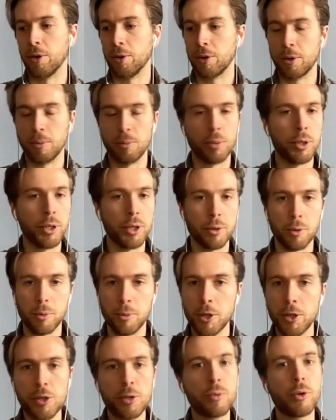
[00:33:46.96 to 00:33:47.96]
complete
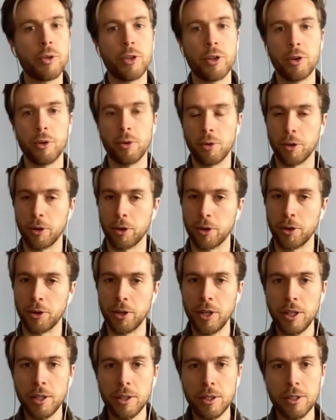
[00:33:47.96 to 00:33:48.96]
remission where they no longer
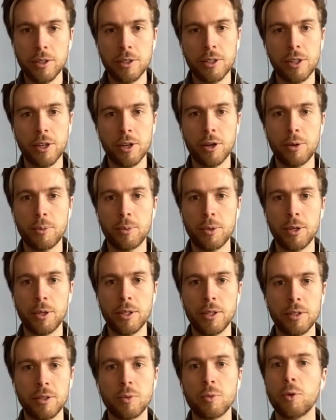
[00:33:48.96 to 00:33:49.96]
need these
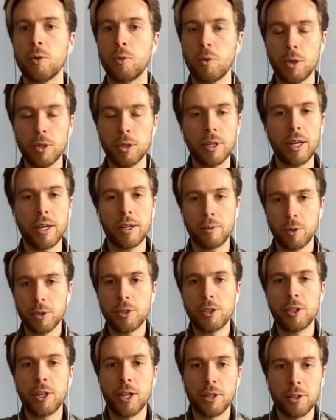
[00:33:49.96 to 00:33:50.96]
therapies?
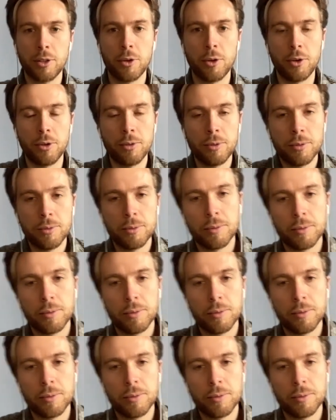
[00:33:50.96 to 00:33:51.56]
What's the end goal?